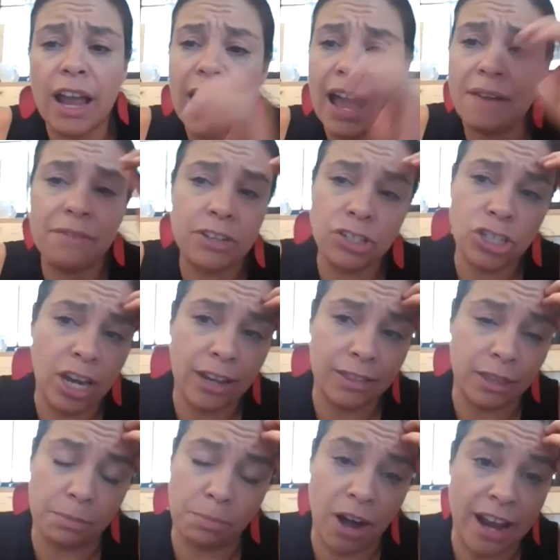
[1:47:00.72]
I haven't
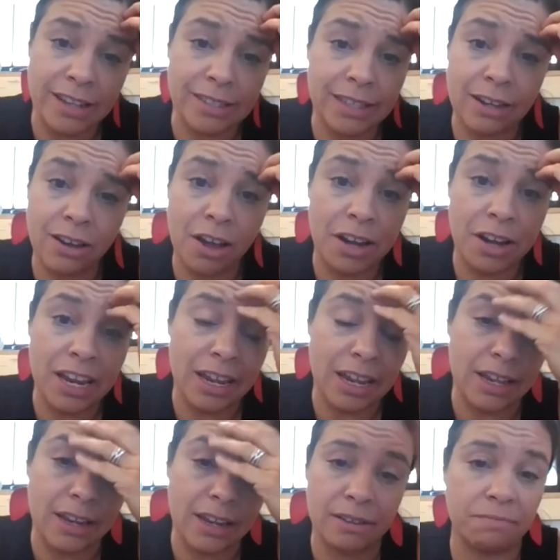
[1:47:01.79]
checked the pricing on it
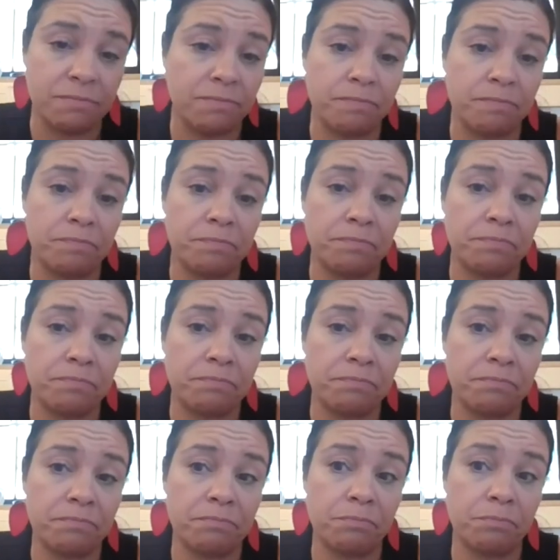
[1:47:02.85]
in
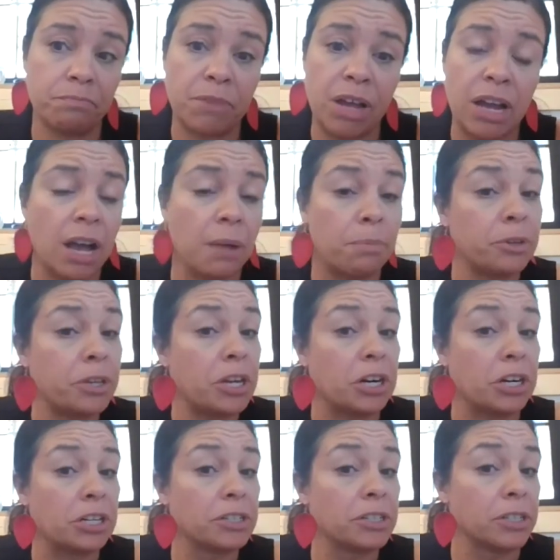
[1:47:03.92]
a couple
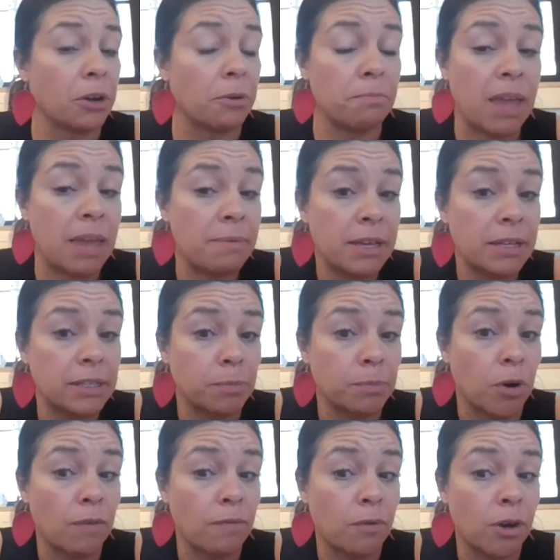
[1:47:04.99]
years. So maybe it's
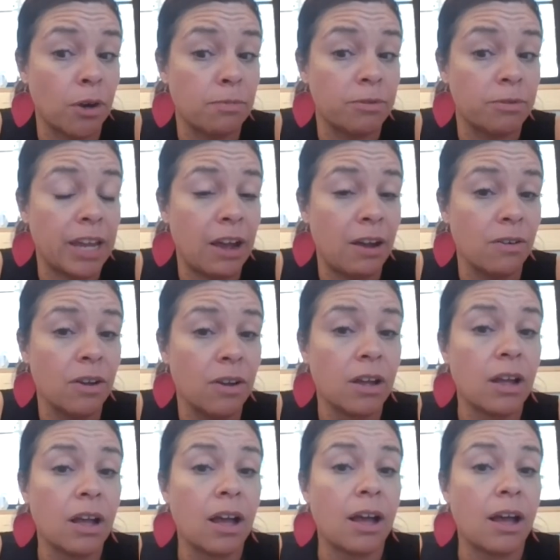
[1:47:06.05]
more affordable now.
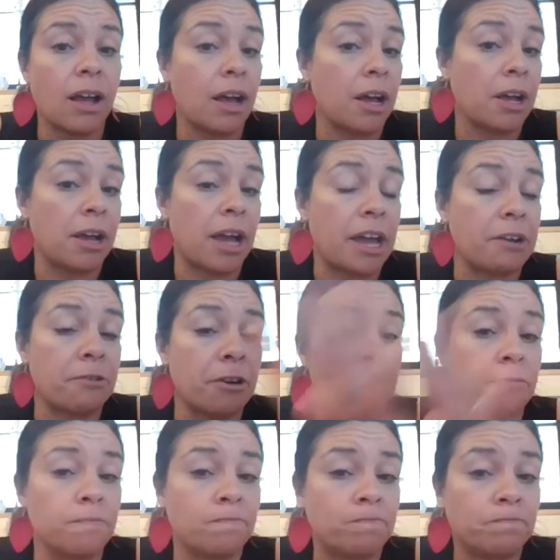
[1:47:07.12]
I don't
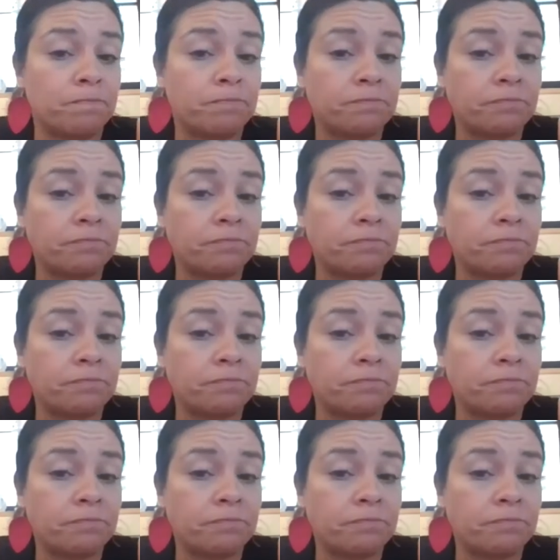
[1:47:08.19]
know.